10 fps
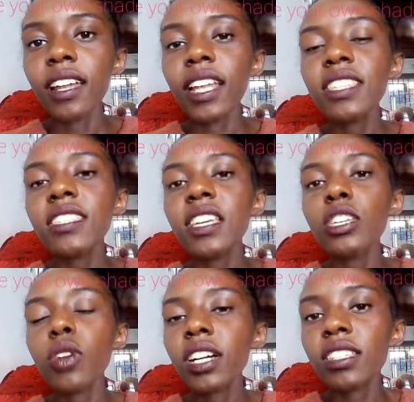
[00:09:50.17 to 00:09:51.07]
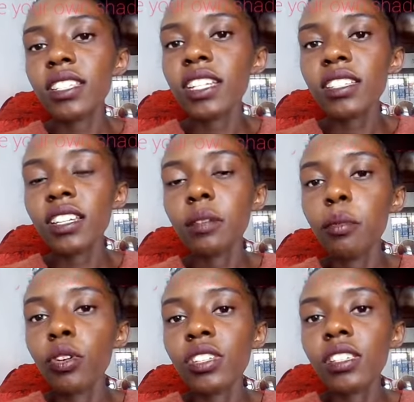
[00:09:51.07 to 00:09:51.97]
let's say you accidentally
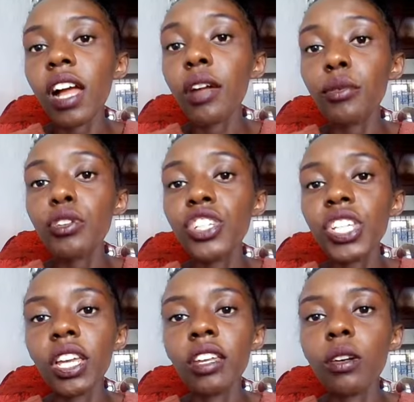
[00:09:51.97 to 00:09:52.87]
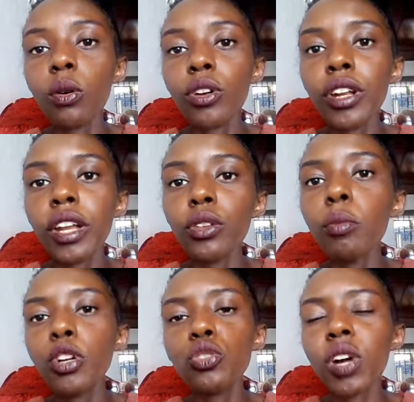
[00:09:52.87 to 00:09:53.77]
bought a wrong shade, or you
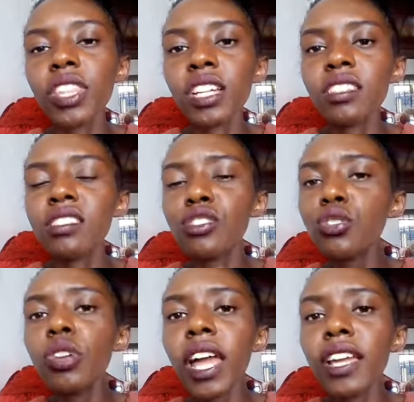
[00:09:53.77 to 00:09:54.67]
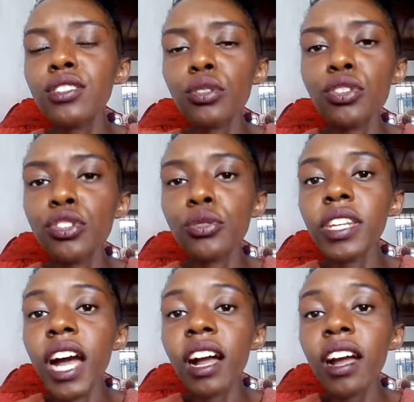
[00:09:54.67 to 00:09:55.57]
bought one that's too light or too
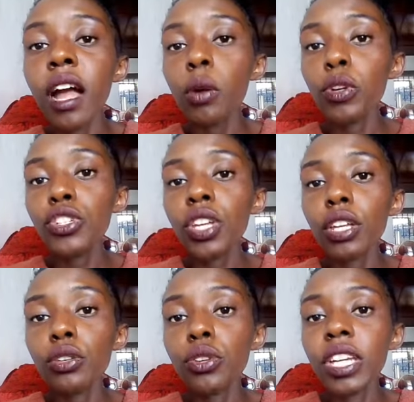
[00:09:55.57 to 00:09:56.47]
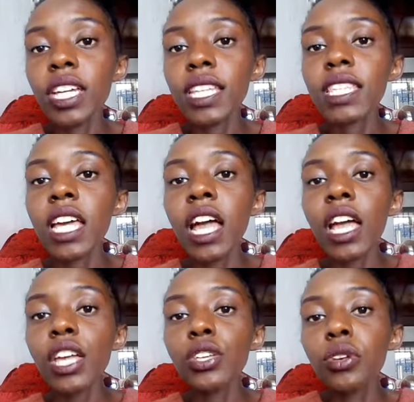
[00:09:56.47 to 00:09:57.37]
dark, what you can do is
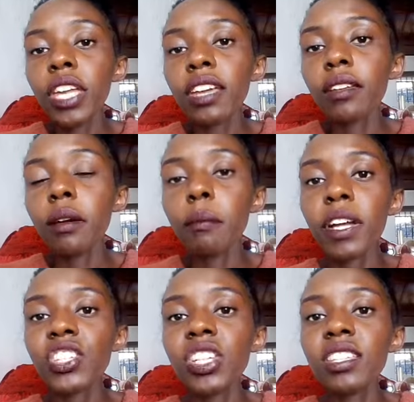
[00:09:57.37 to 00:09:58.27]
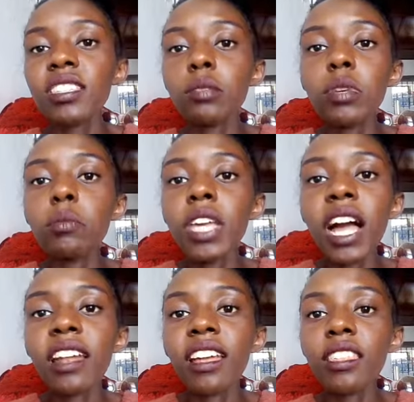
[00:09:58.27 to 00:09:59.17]
you can purchase maybe
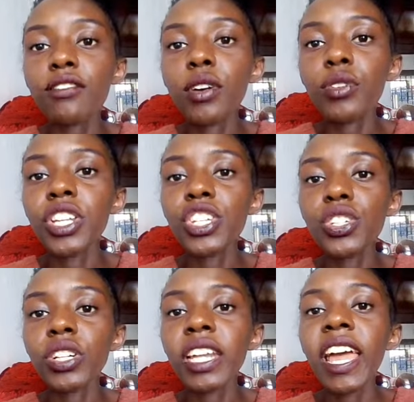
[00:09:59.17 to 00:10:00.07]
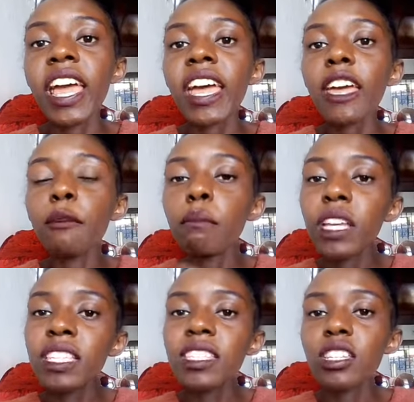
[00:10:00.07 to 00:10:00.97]
another foundation and
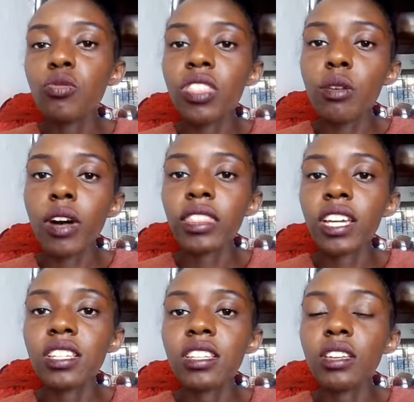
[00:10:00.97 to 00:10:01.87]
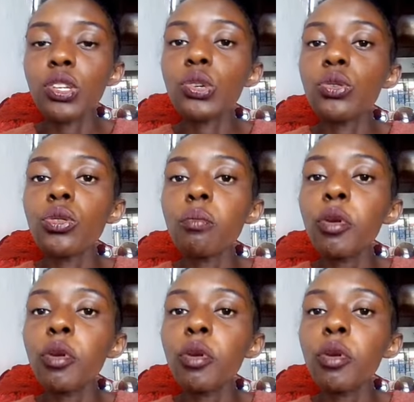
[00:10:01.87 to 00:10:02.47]
mix it with the one that you